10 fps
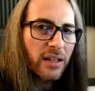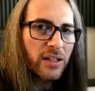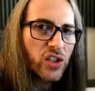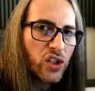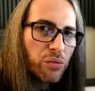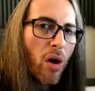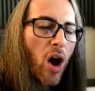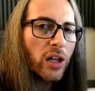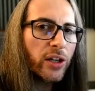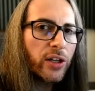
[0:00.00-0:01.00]

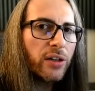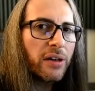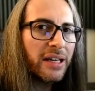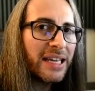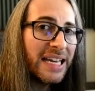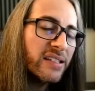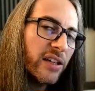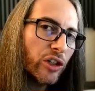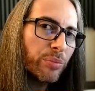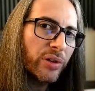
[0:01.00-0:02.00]
smaller,
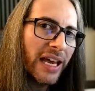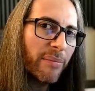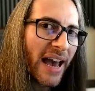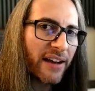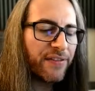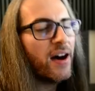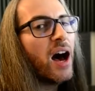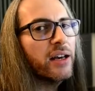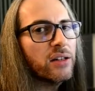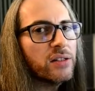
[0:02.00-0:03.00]
easier to playback
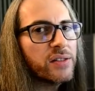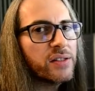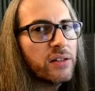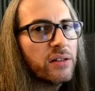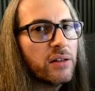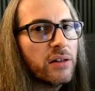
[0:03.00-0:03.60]
files,